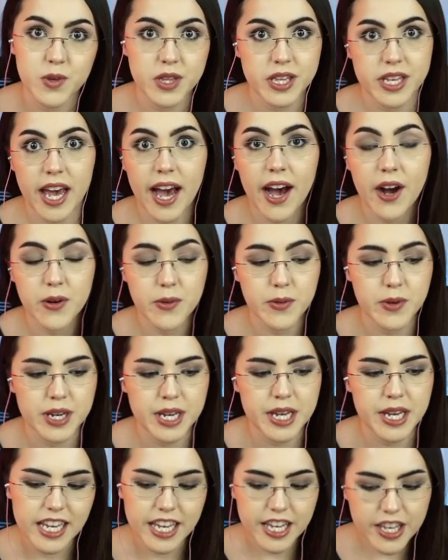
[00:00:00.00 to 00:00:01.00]
with
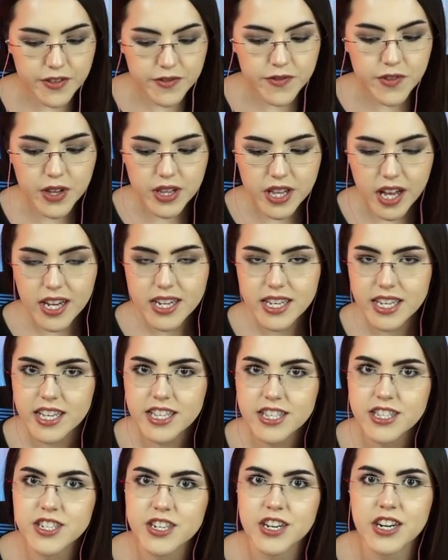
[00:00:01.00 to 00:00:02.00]
Cowrie, he full-on
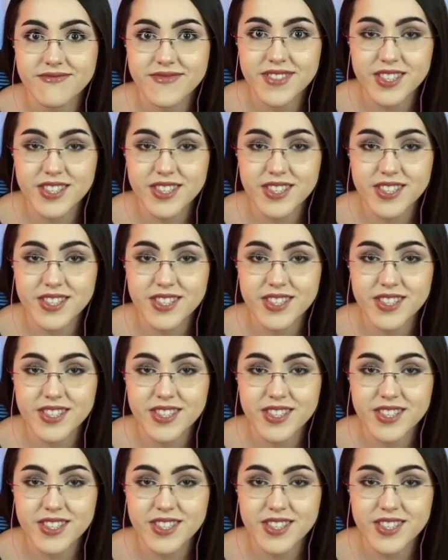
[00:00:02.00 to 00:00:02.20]
kissed her.